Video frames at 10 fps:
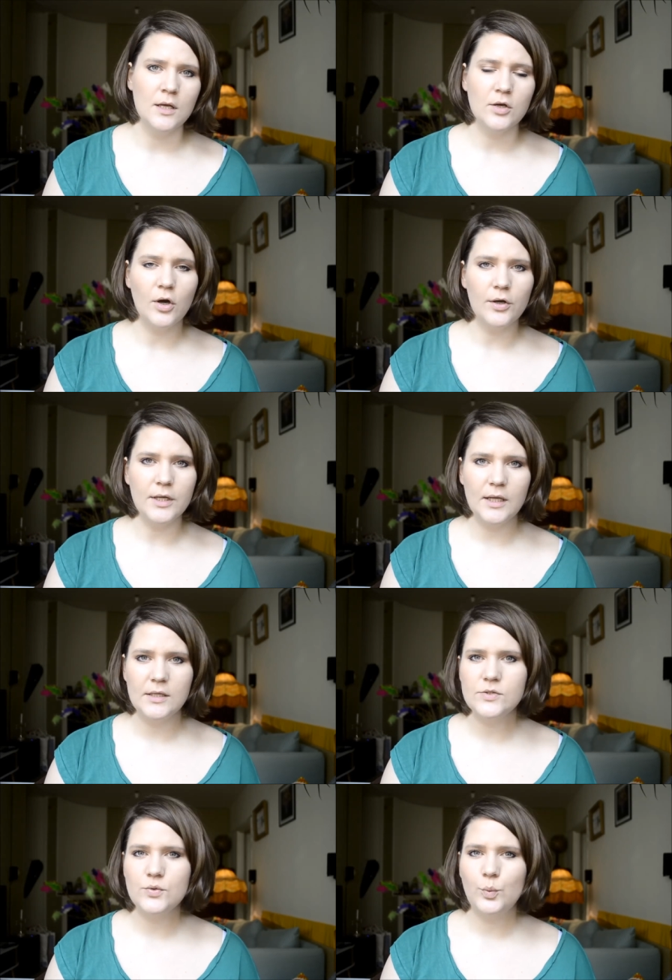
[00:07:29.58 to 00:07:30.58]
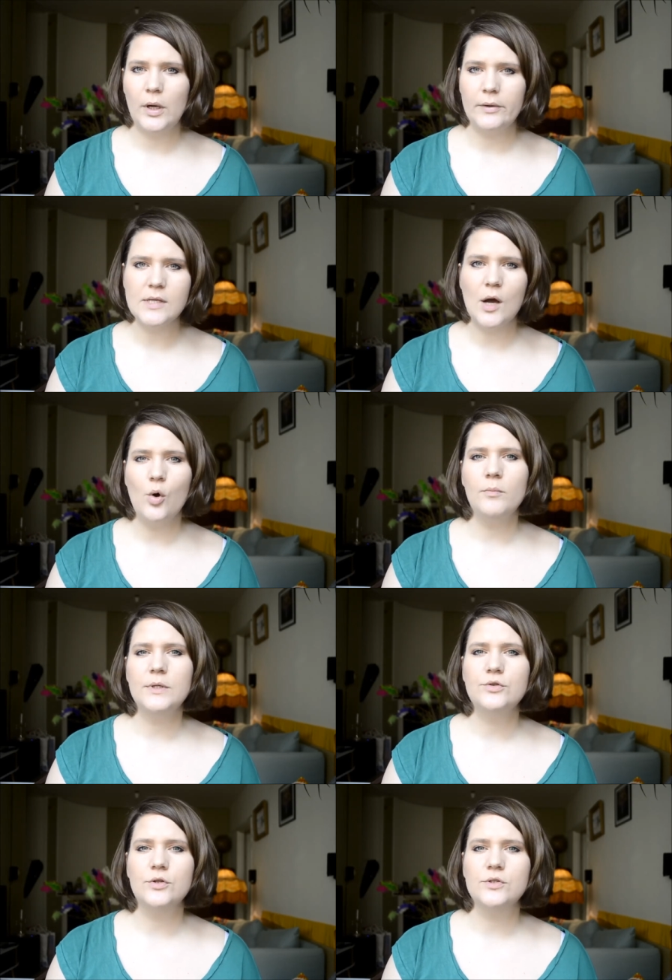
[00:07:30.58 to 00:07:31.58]
cardigan to wear at home,
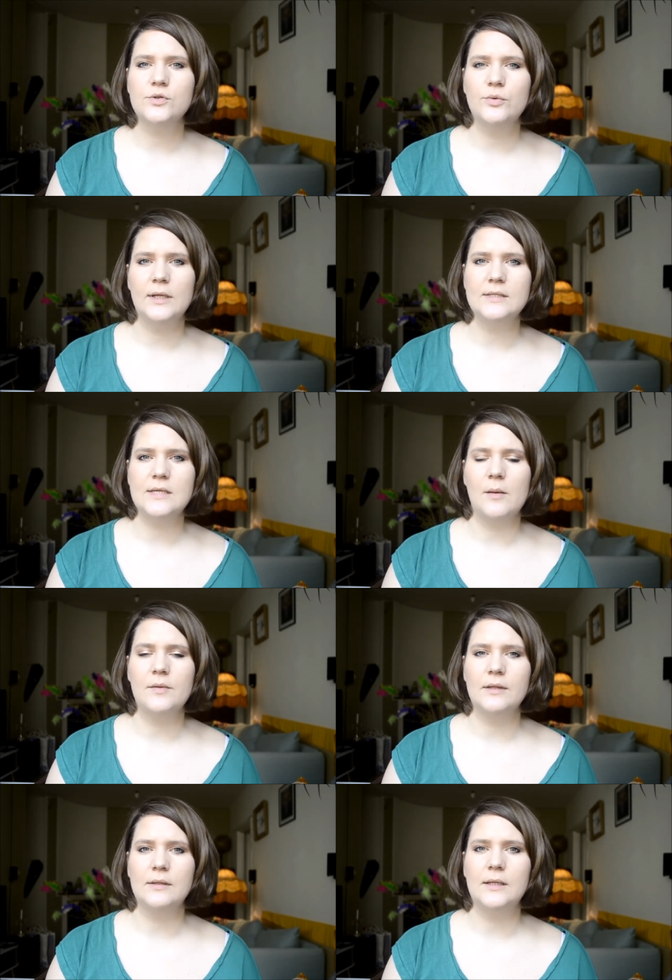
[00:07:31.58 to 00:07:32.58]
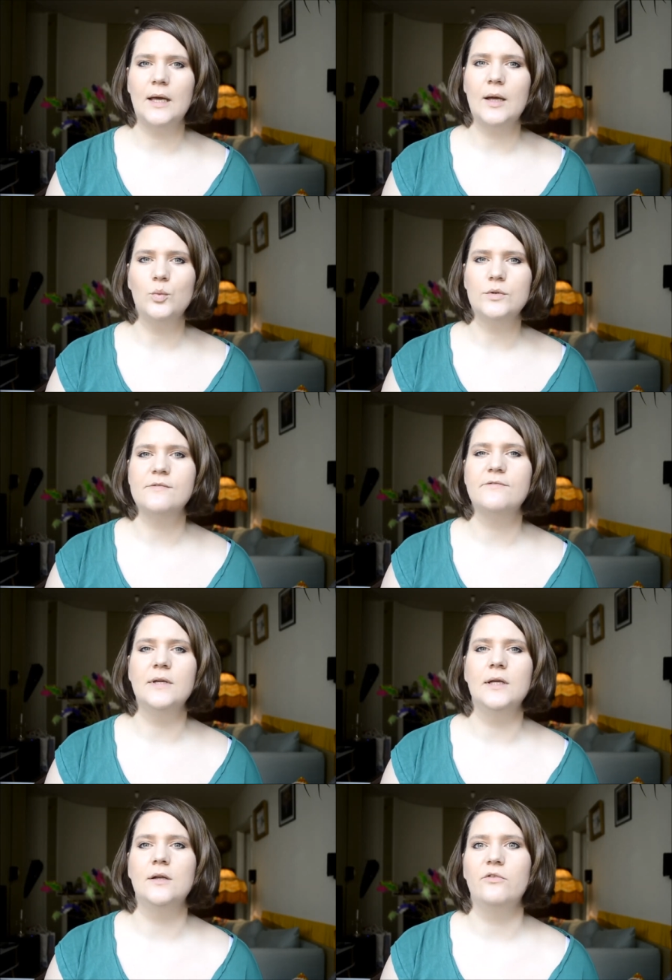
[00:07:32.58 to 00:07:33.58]
but not really something that I would
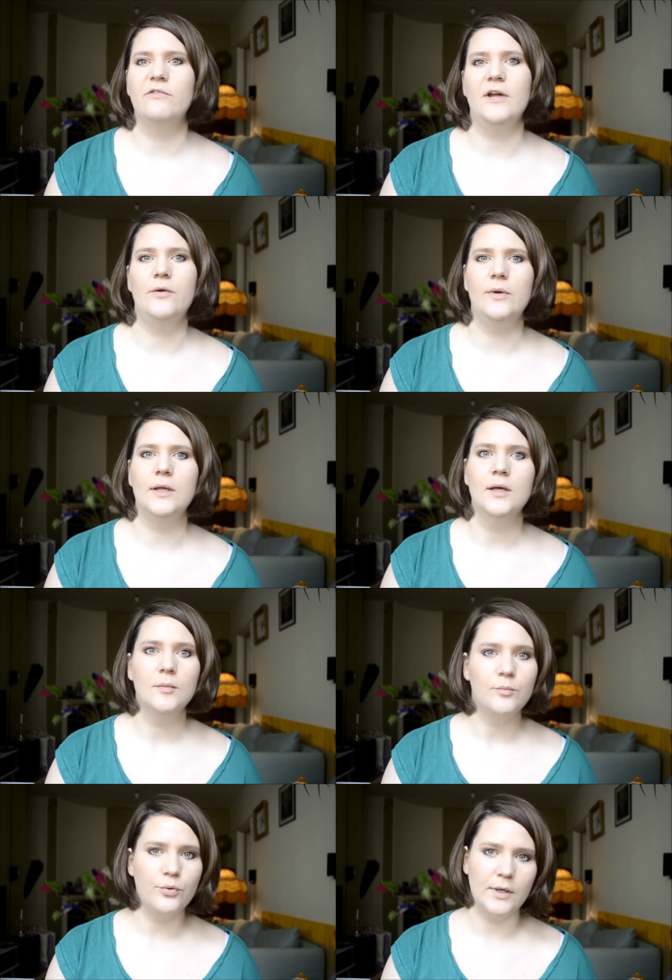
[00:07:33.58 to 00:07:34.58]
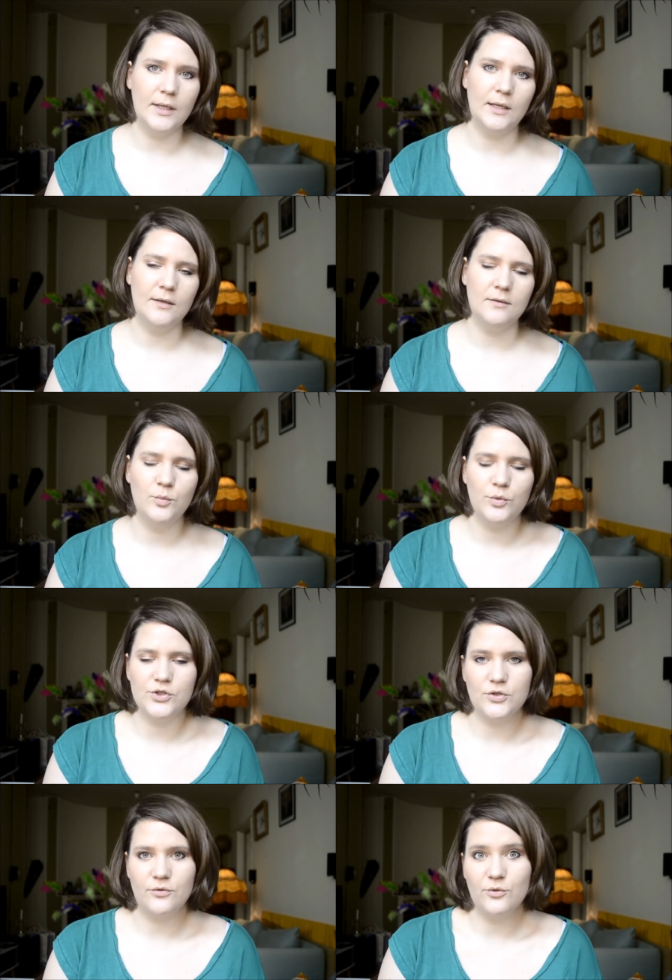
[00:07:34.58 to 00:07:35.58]
feel very pretty in,
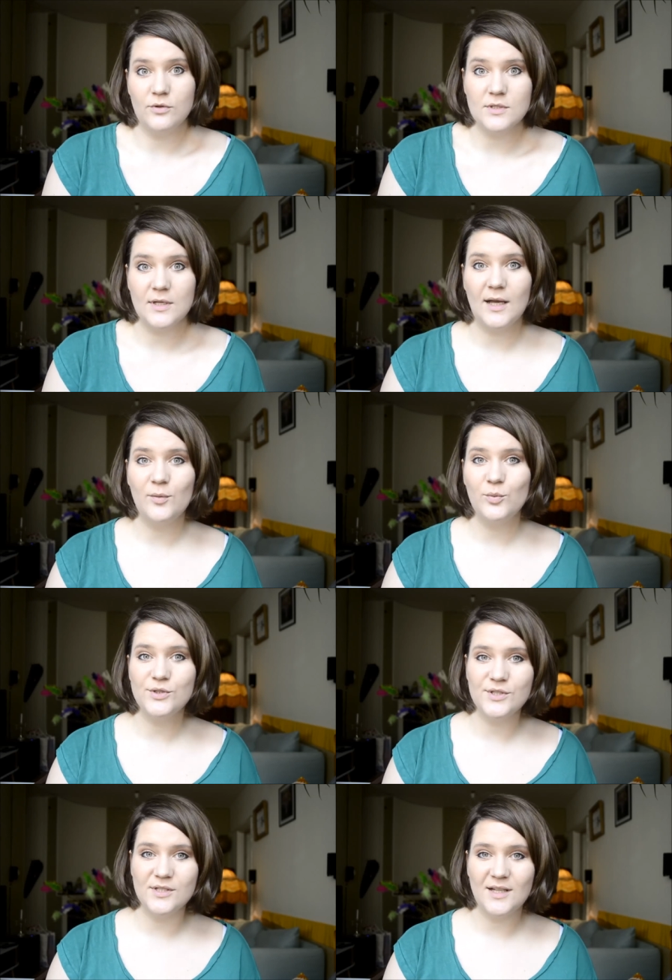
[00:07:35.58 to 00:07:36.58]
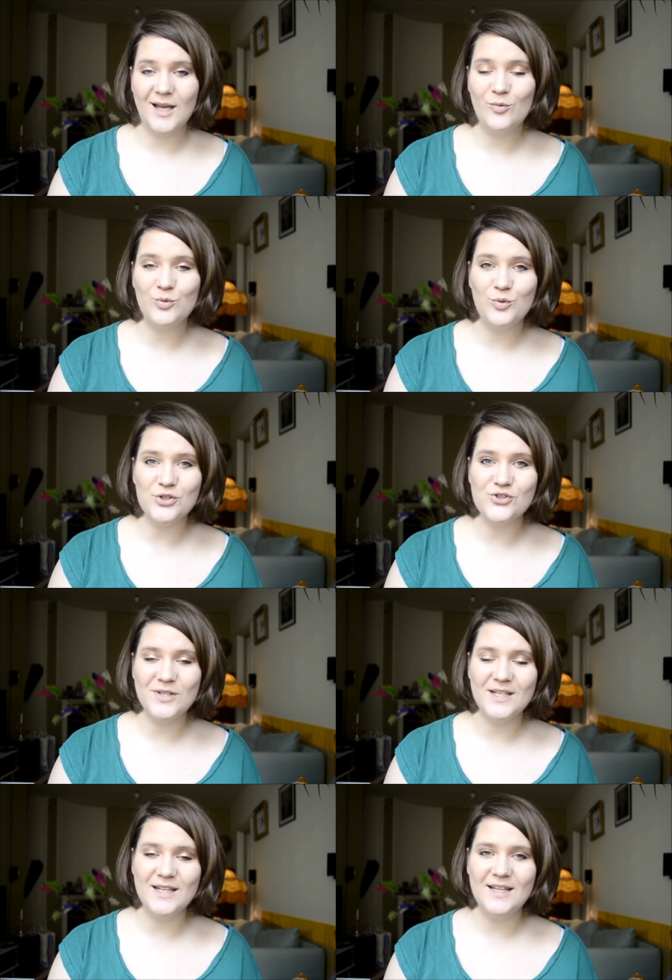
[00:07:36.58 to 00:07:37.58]
which of course I would I would want to
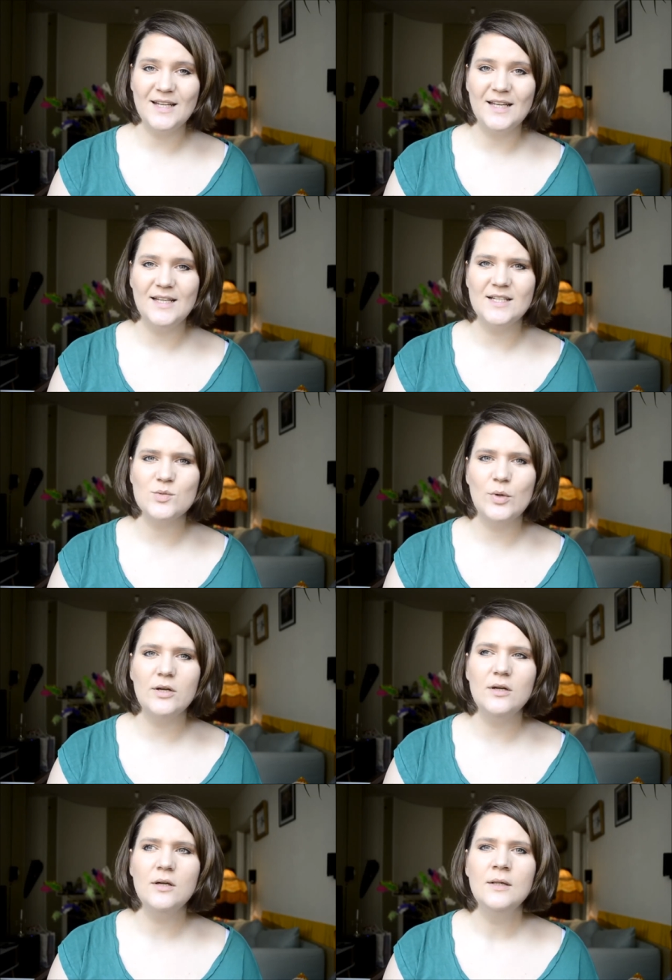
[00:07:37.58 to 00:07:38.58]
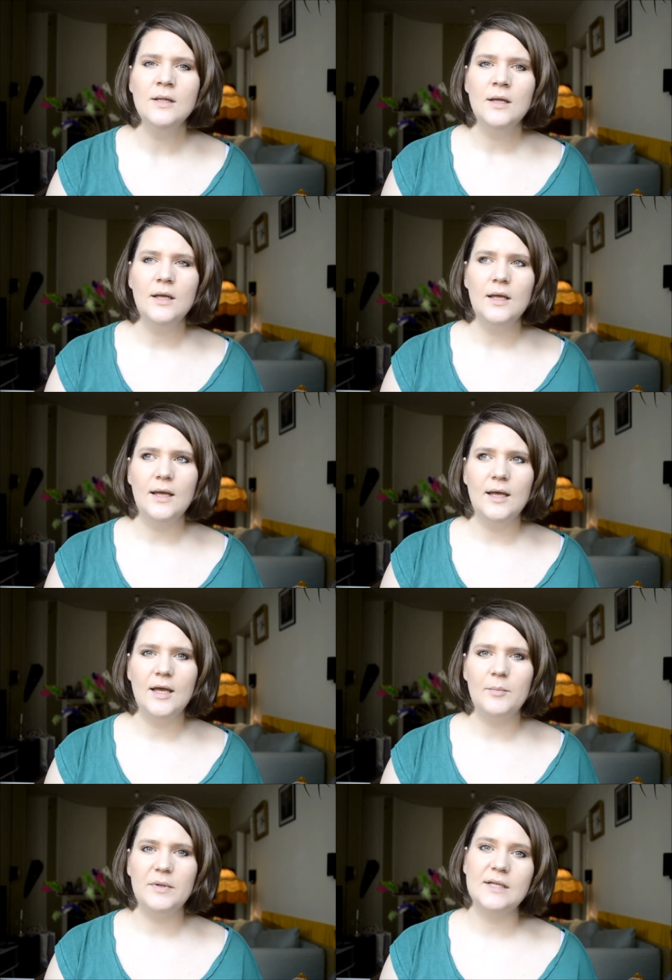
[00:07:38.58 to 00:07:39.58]
in a in a sweater,
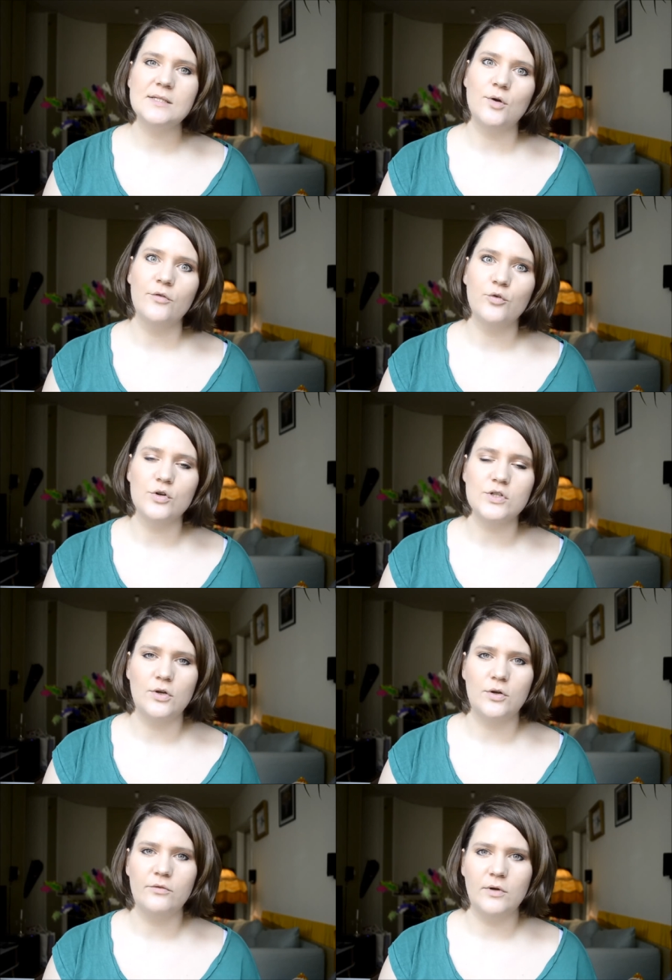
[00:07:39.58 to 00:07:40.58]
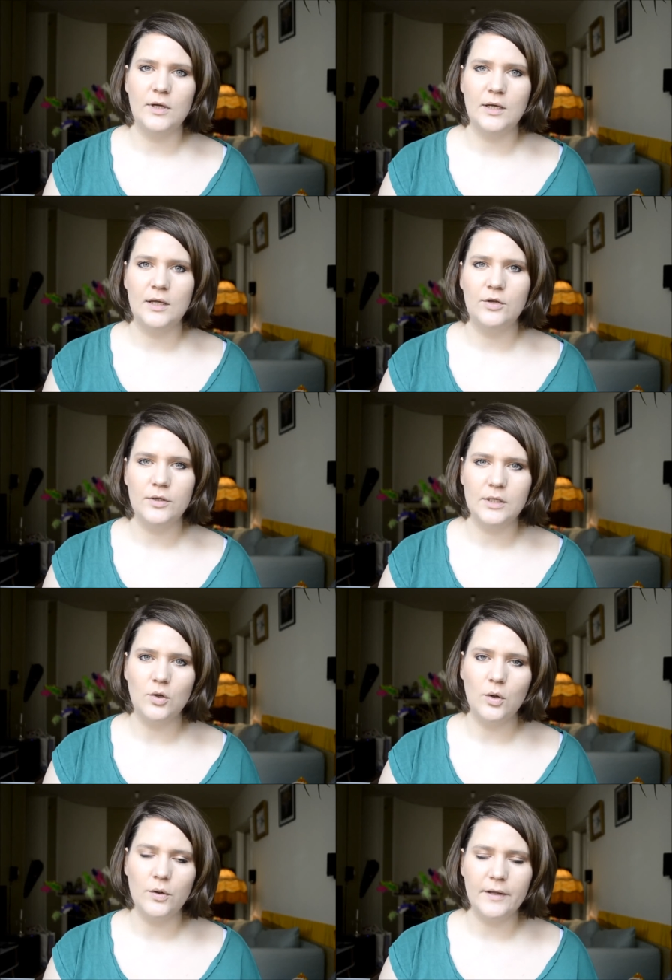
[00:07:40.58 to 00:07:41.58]
uh, but that's not, of course not of, uh, not at
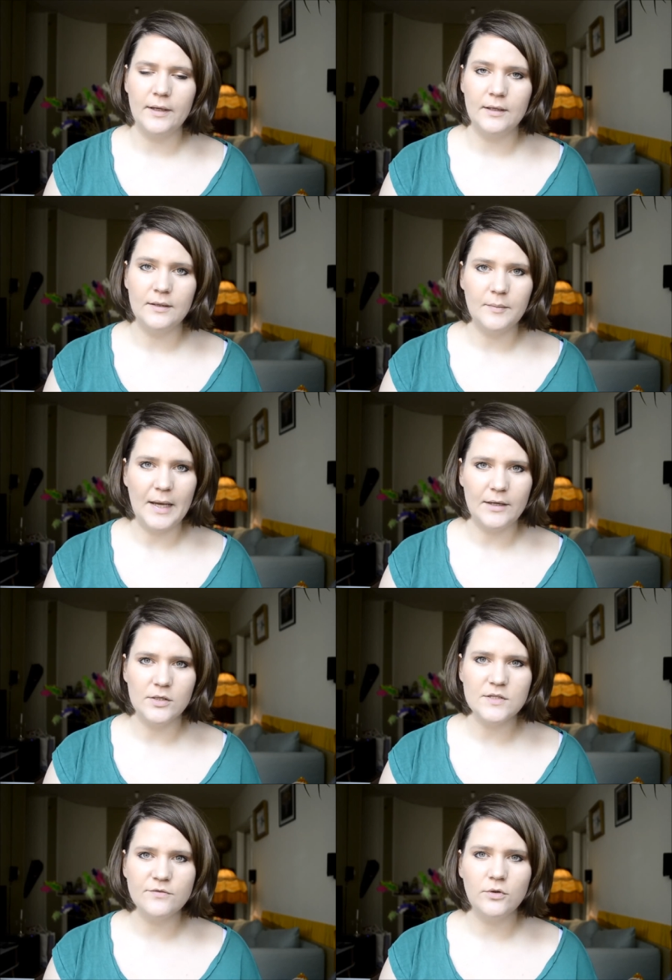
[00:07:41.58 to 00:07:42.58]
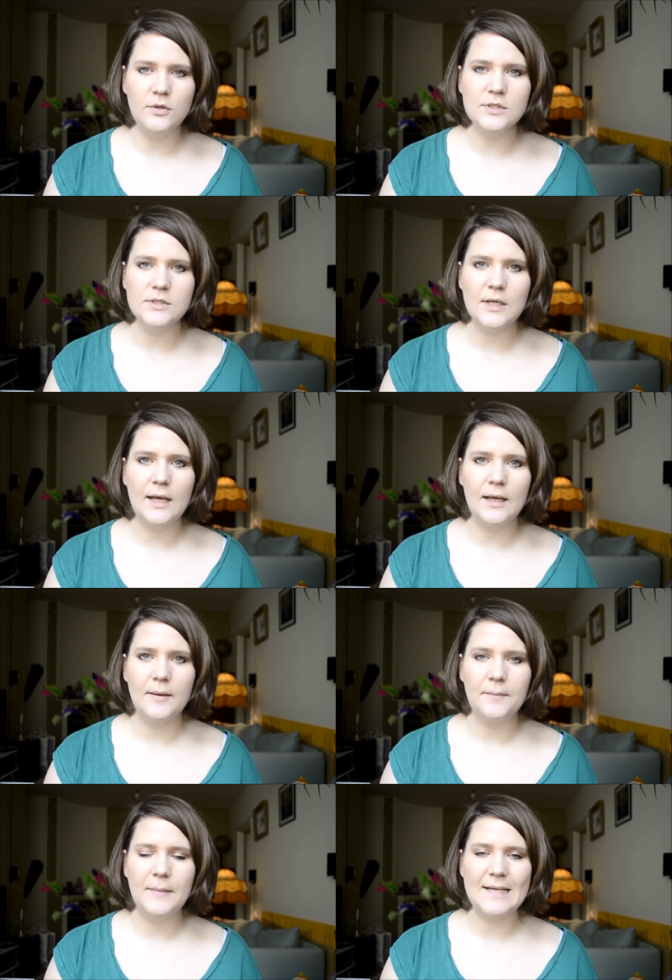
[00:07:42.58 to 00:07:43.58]
all the the pattern's fault.
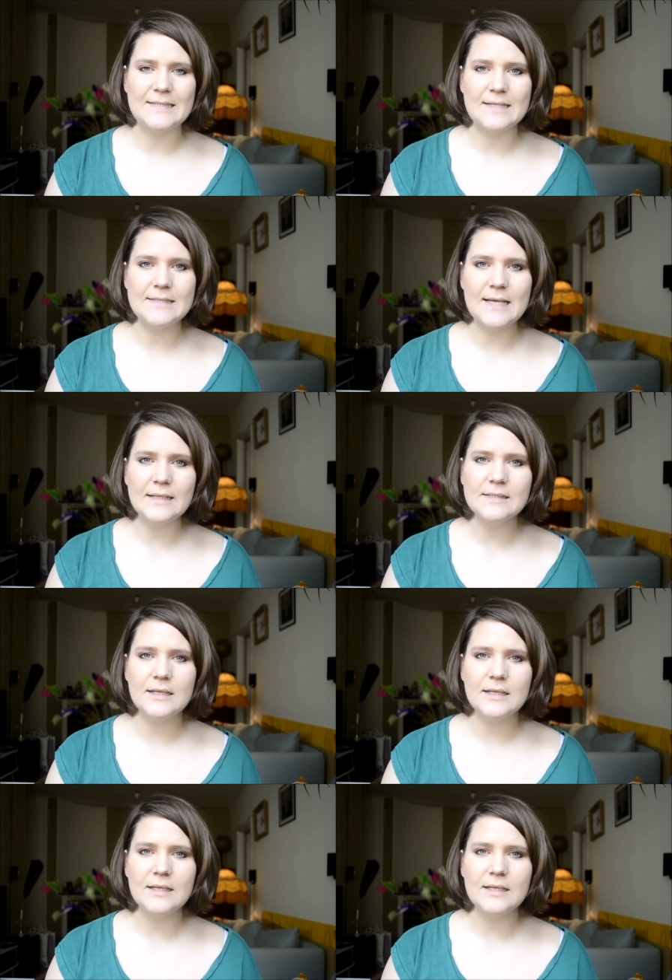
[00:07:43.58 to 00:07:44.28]
Um, as I said,